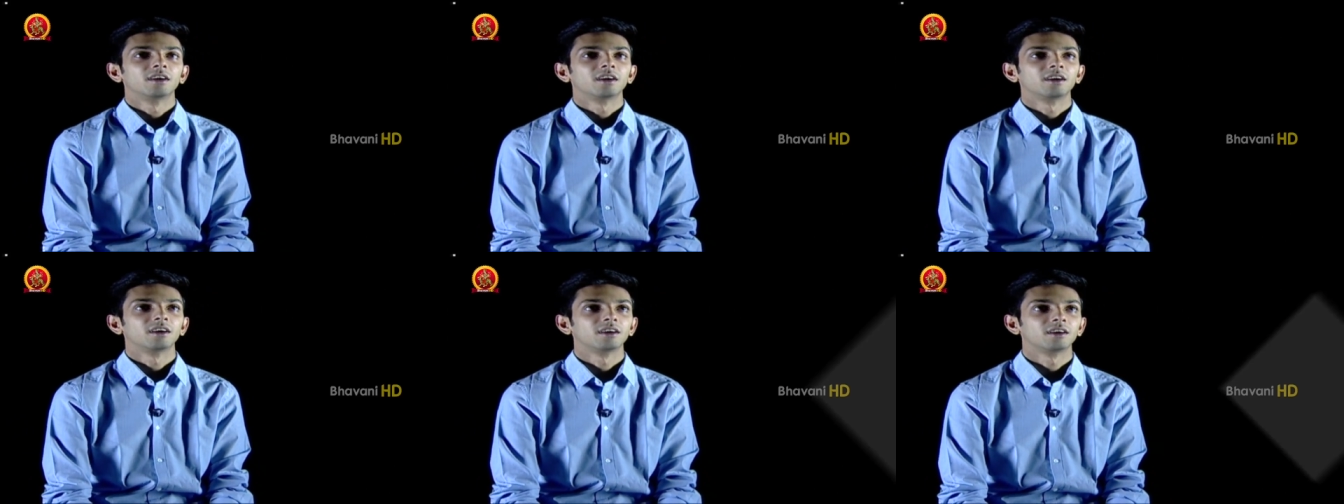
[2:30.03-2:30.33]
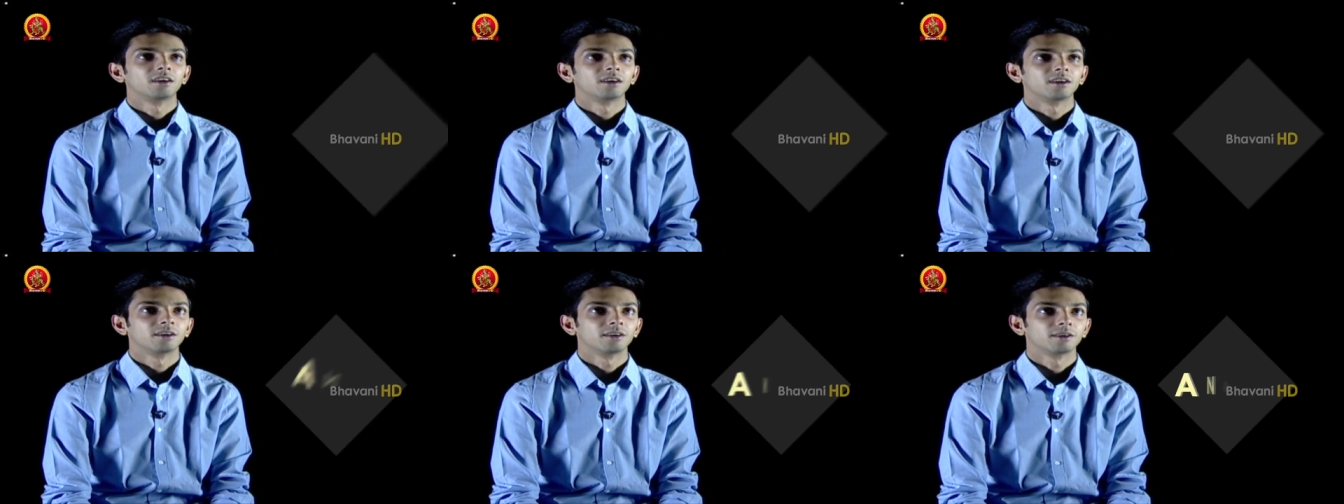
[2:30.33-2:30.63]

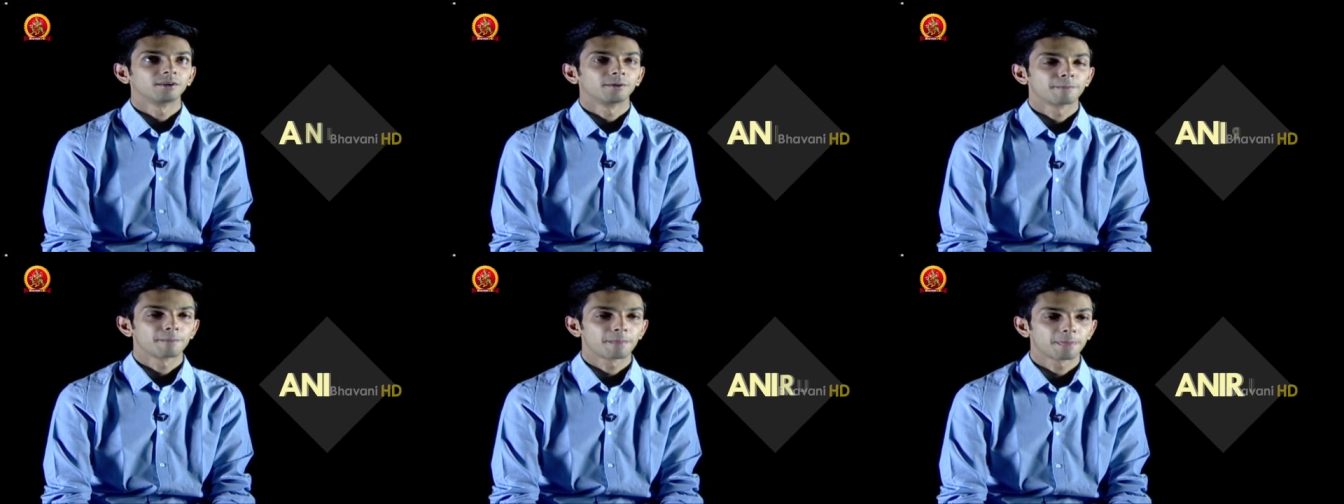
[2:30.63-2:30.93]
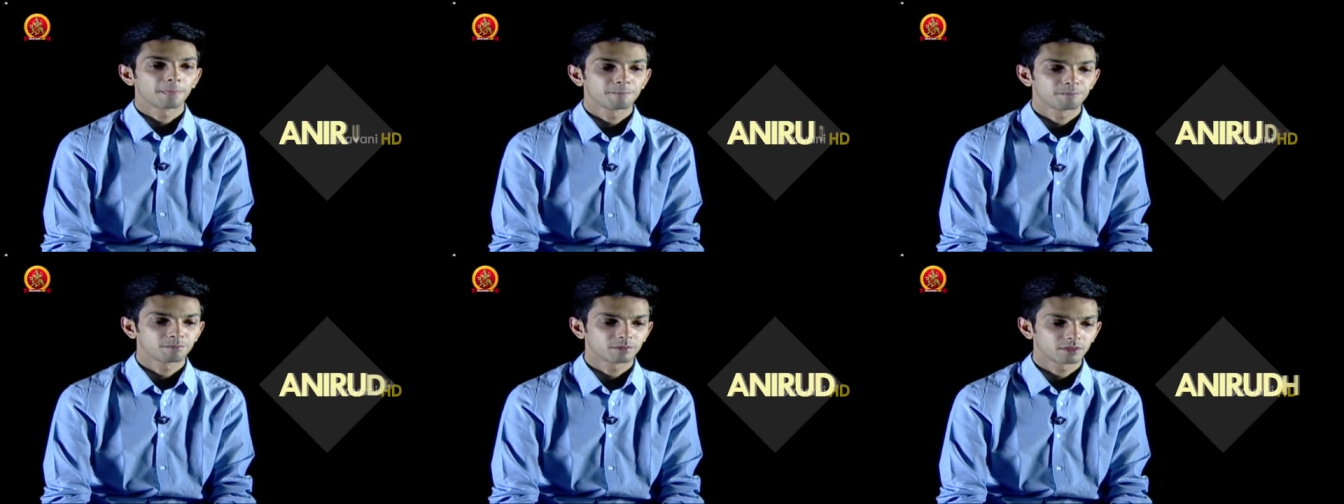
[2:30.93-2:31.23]

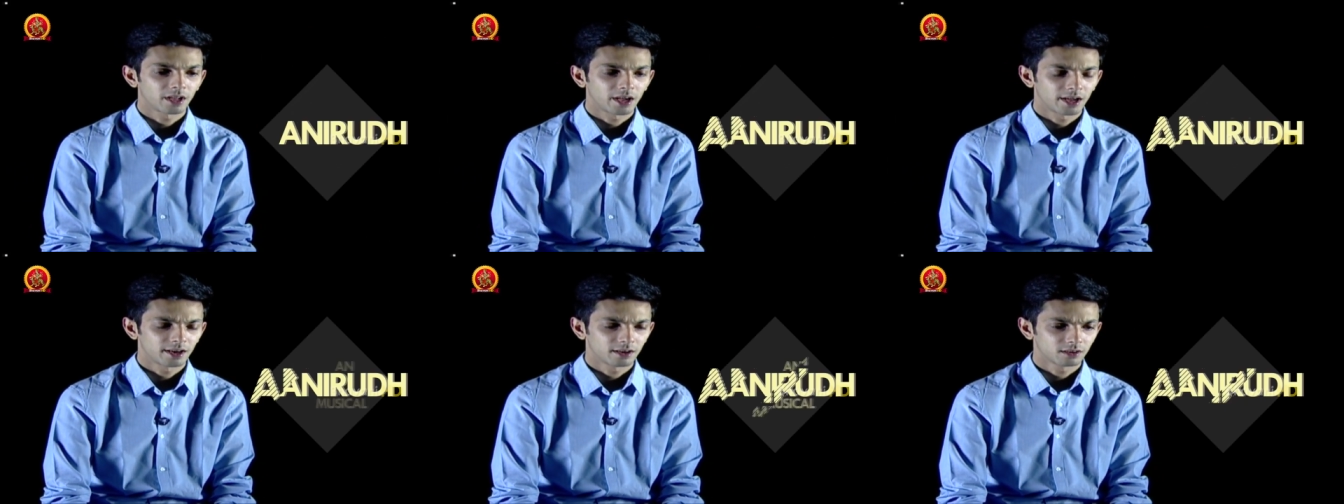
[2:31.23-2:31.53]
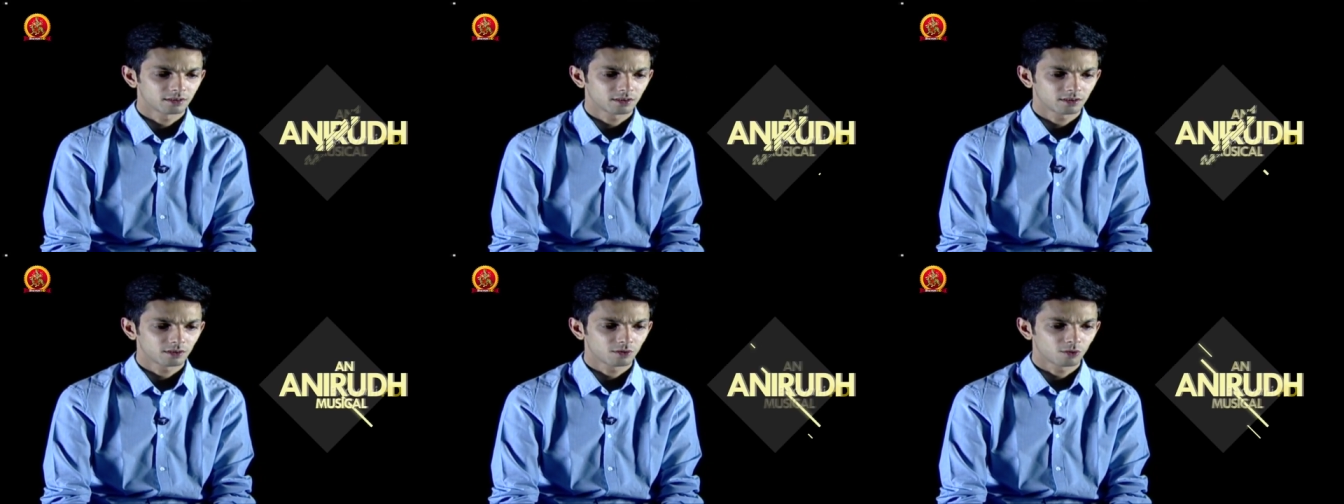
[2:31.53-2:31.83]

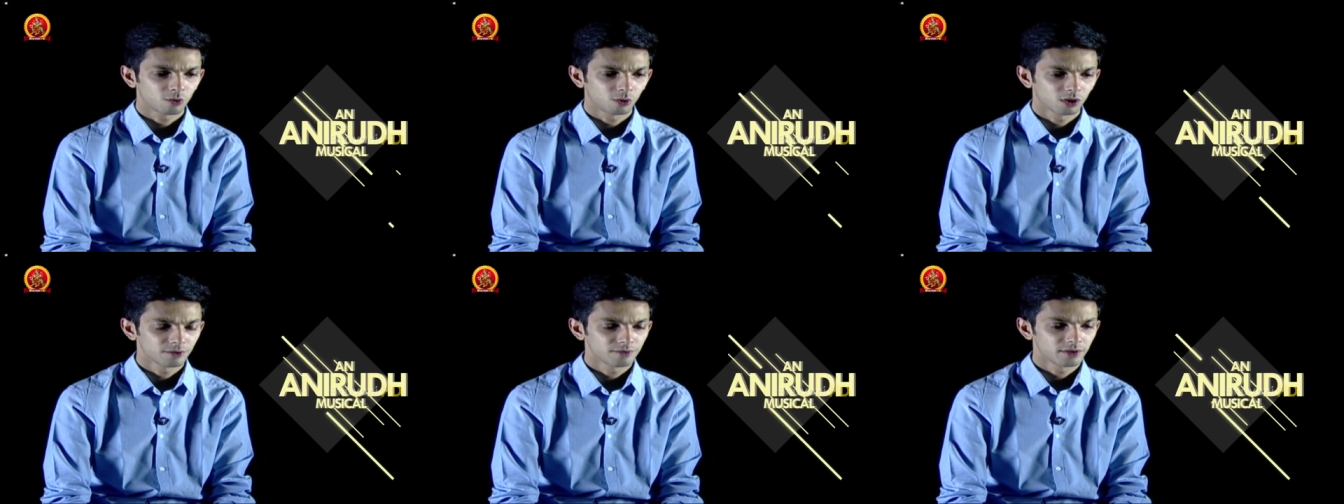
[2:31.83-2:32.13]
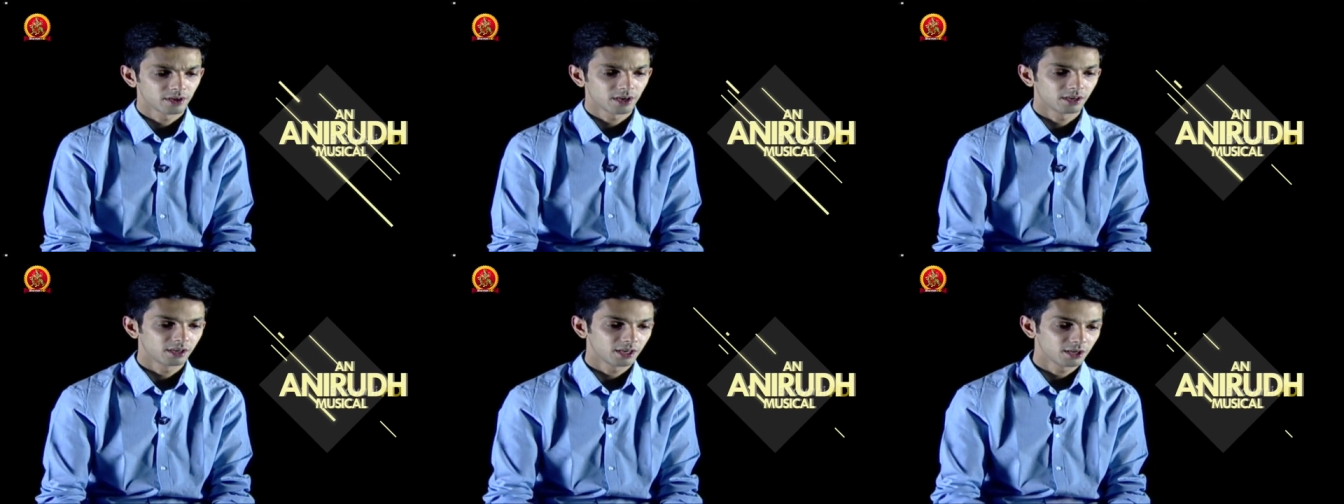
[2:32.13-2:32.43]
And
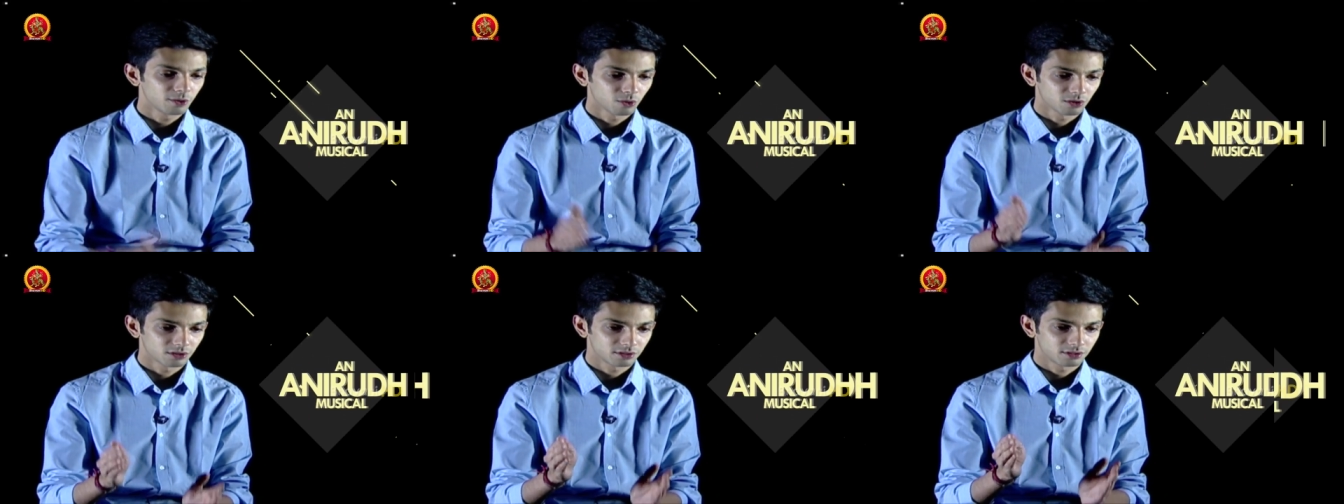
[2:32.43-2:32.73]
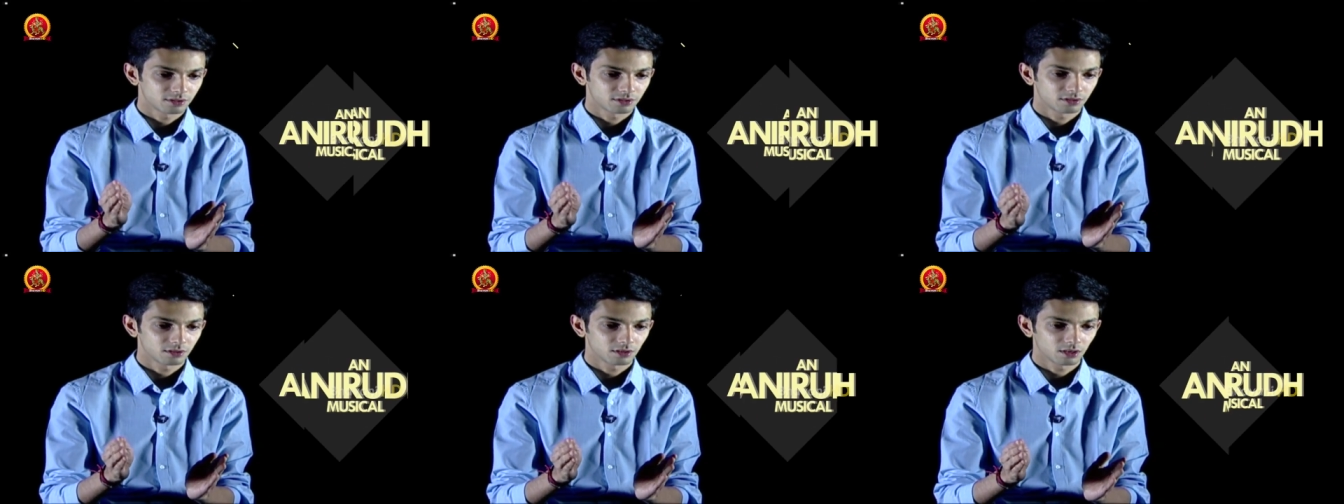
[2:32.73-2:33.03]
Kolaveri D
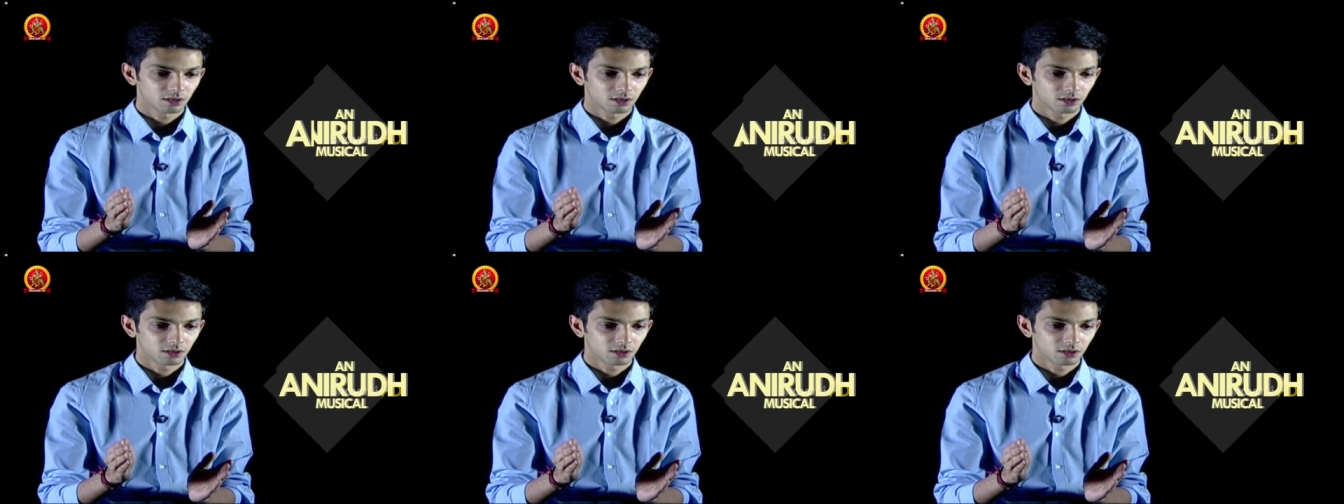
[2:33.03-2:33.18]
was